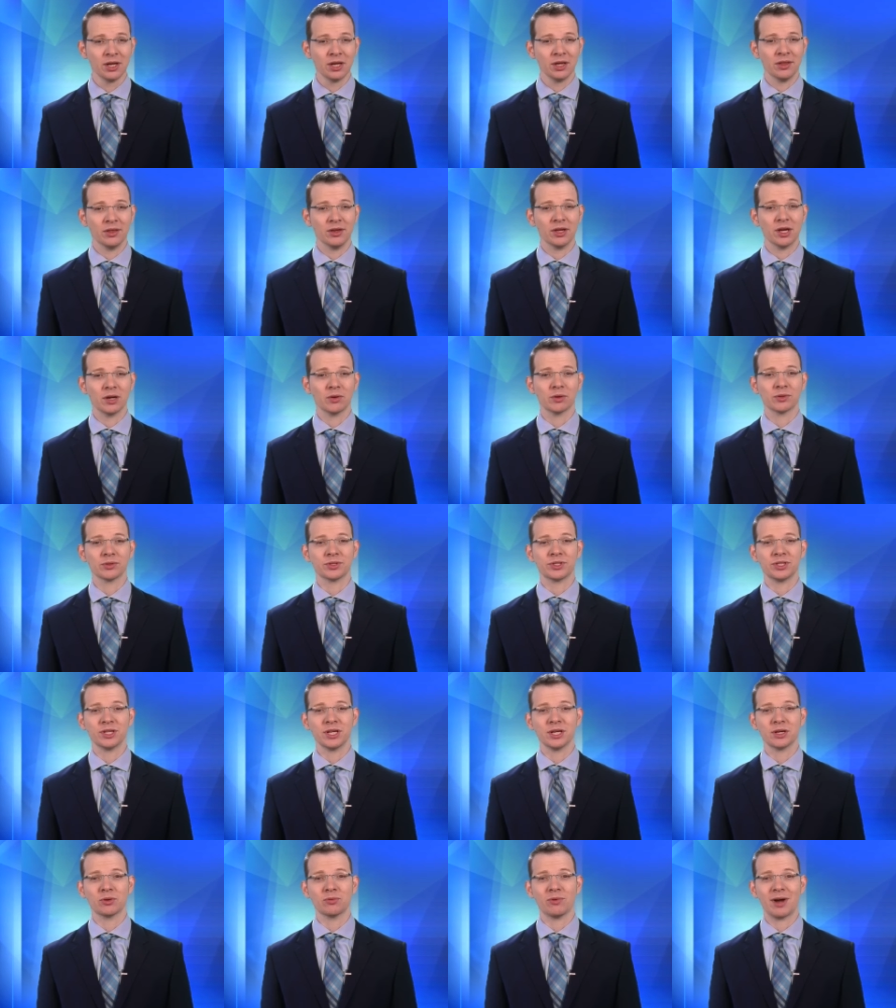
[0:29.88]
The euro is
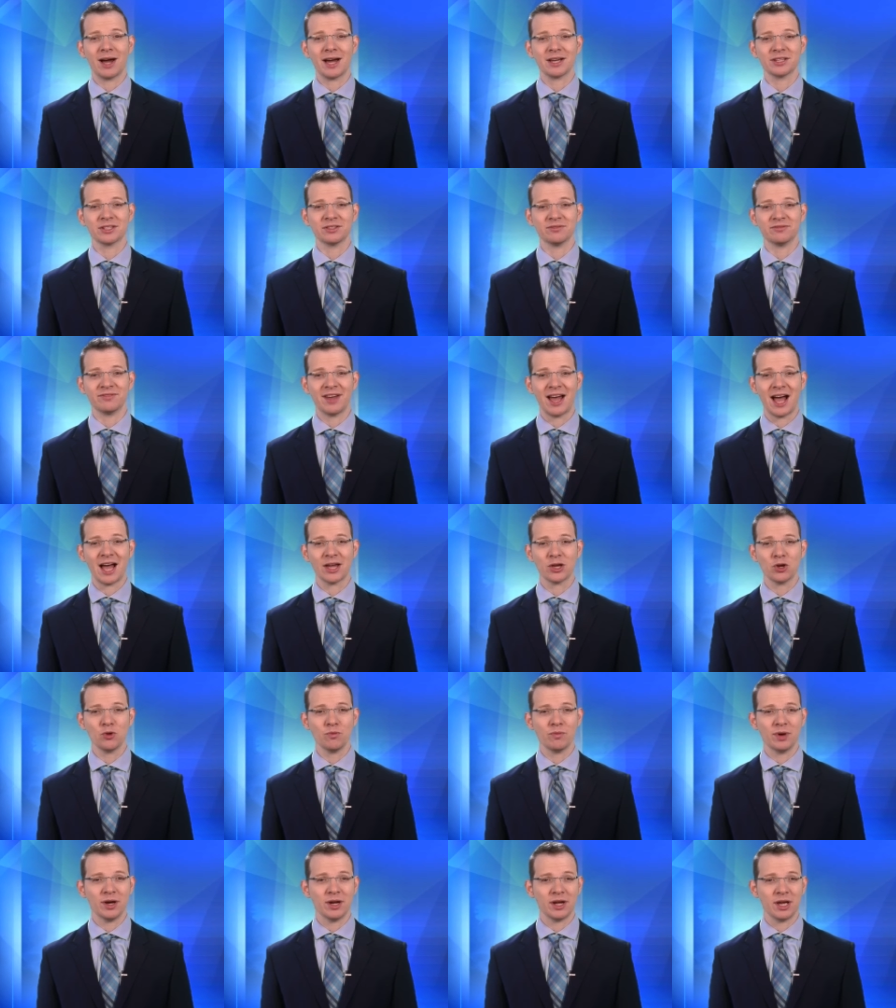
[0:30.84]
seeing a rise in
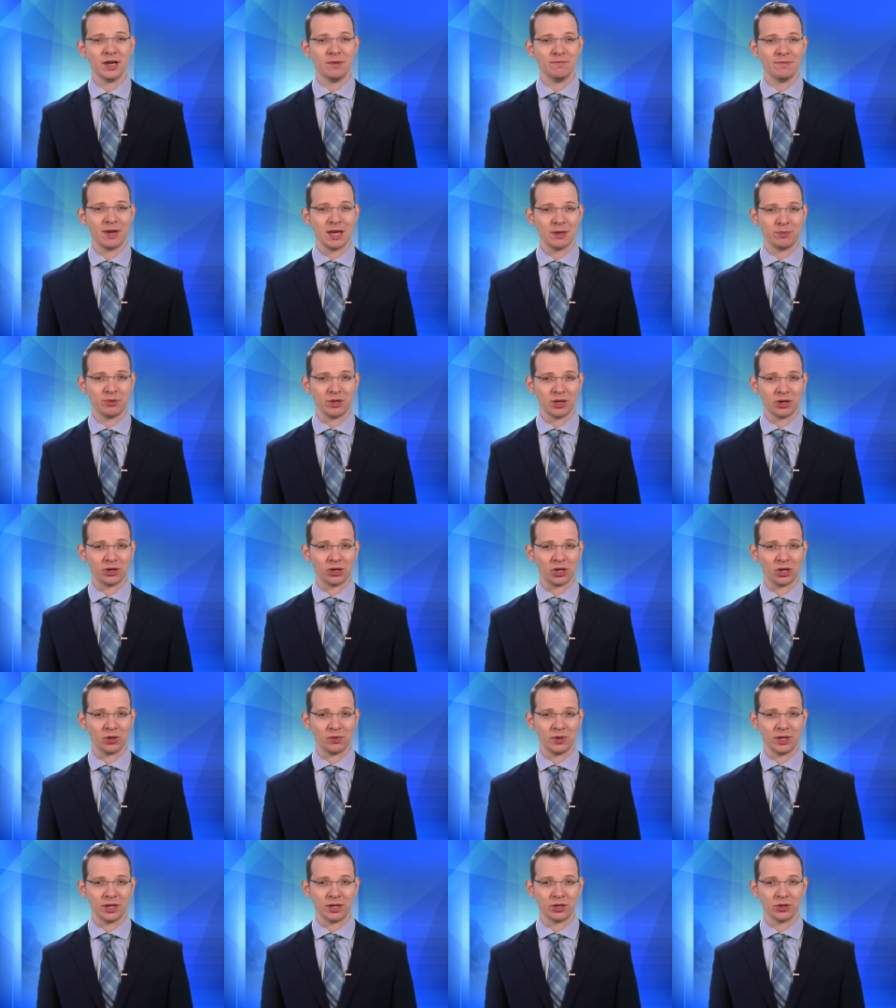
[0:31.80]
value, but it may be
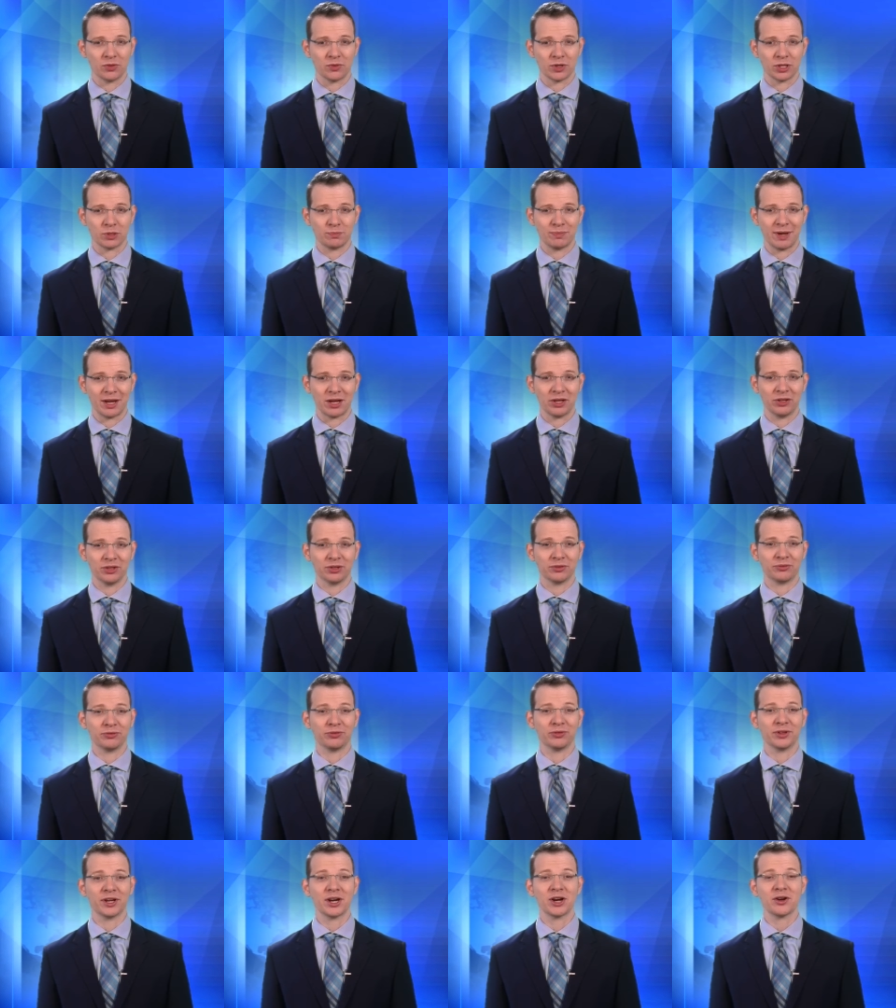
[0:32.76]
occurring under a
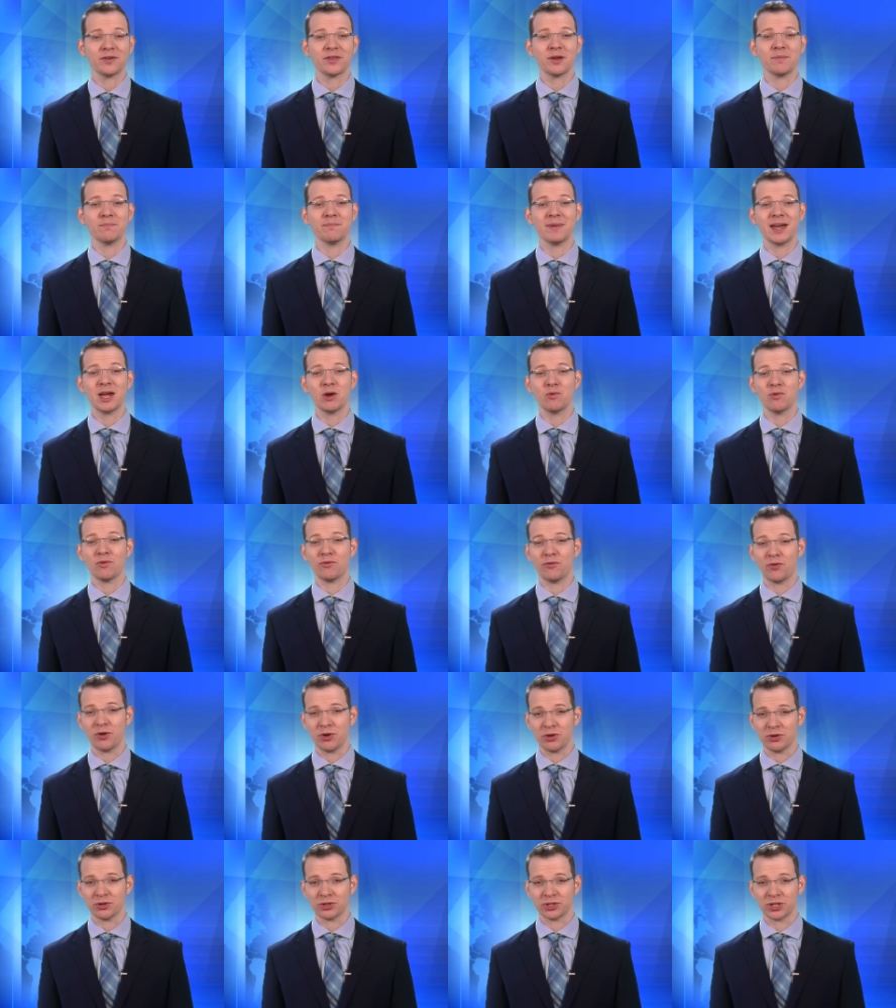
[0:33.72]
speculative flare that may
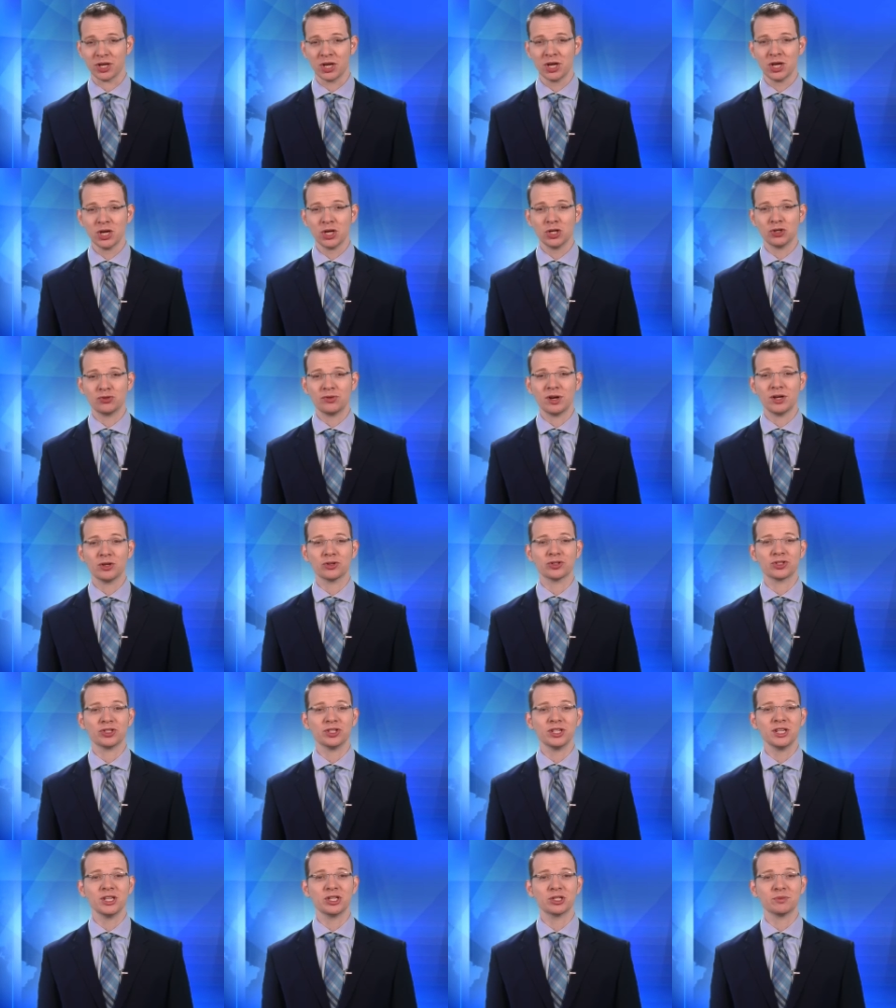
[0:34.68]
reverse.
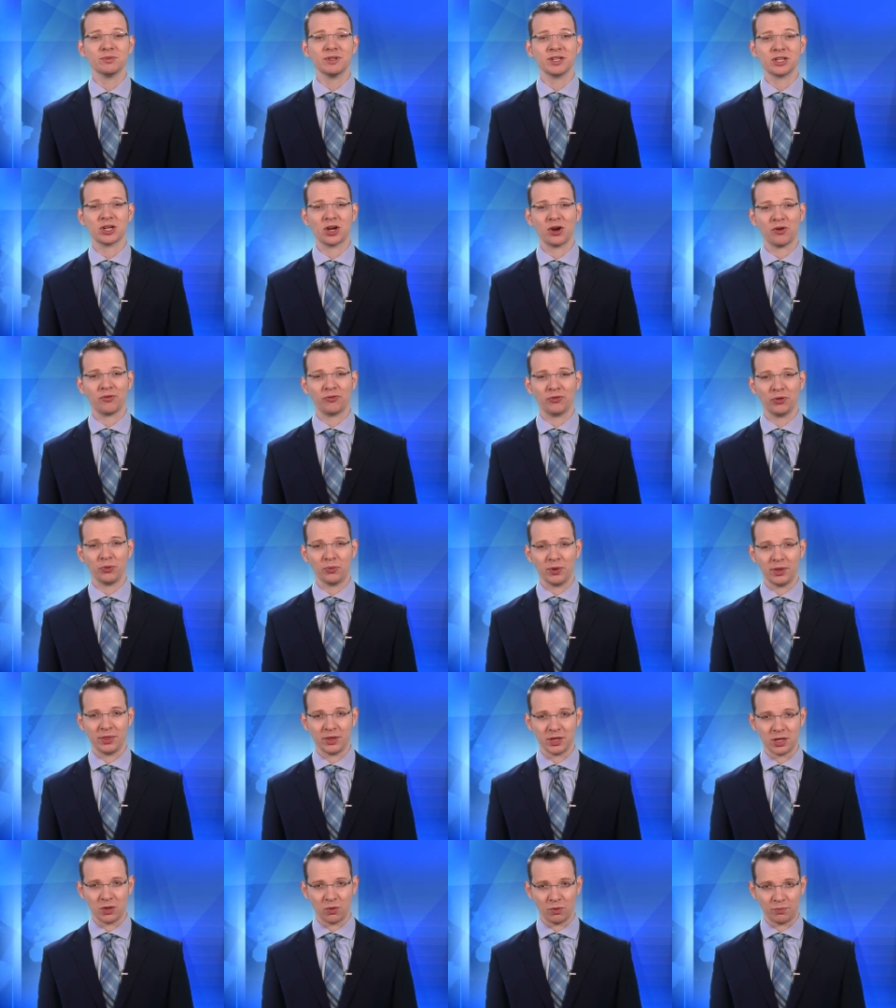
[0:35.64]
Traders need to be careful
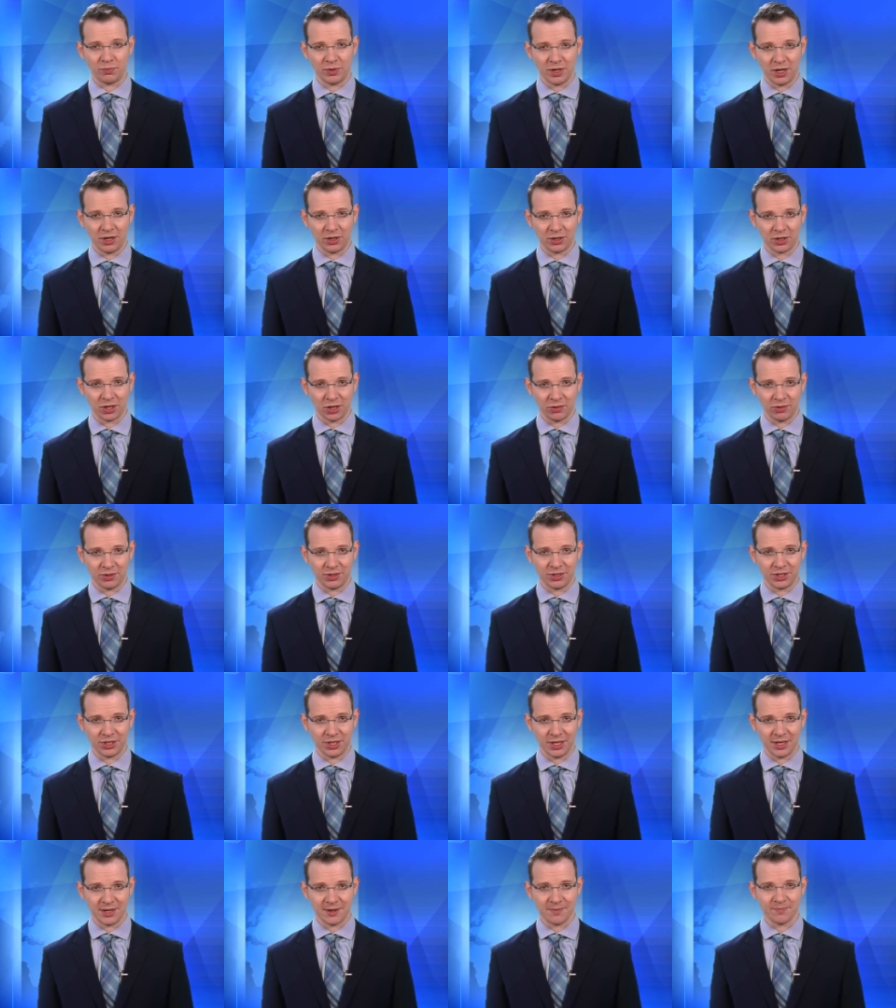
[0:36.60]
with the European
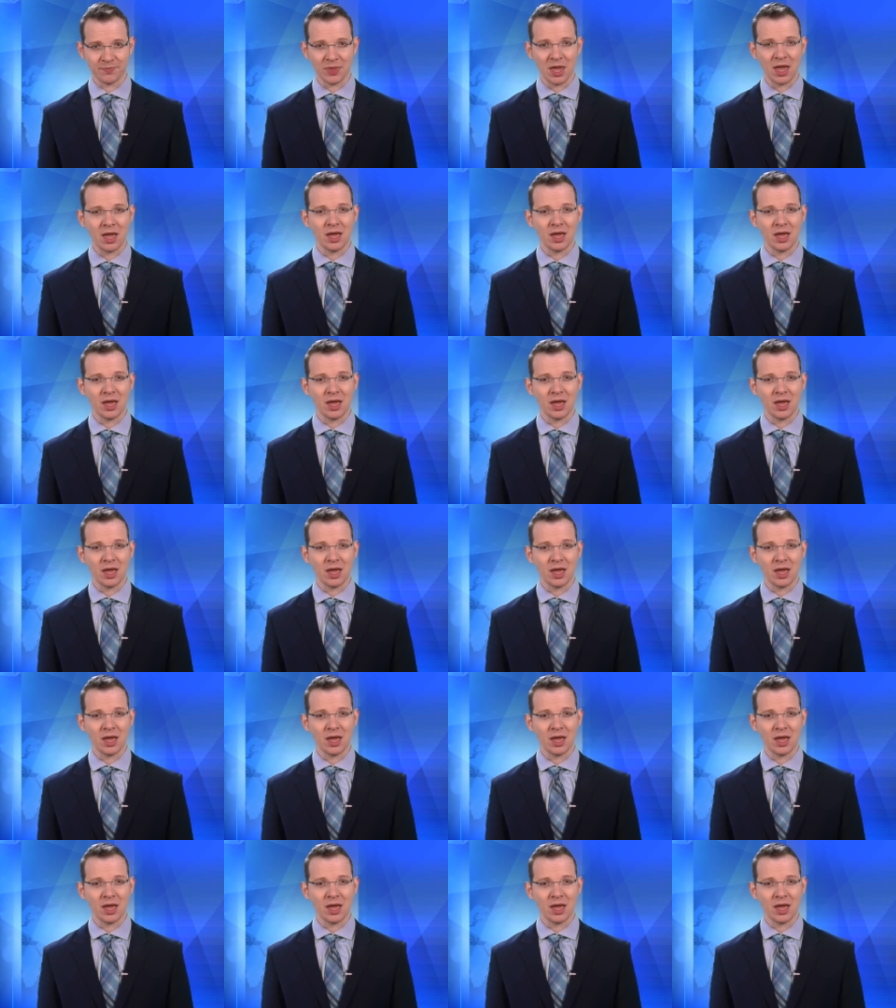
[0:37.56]
currency.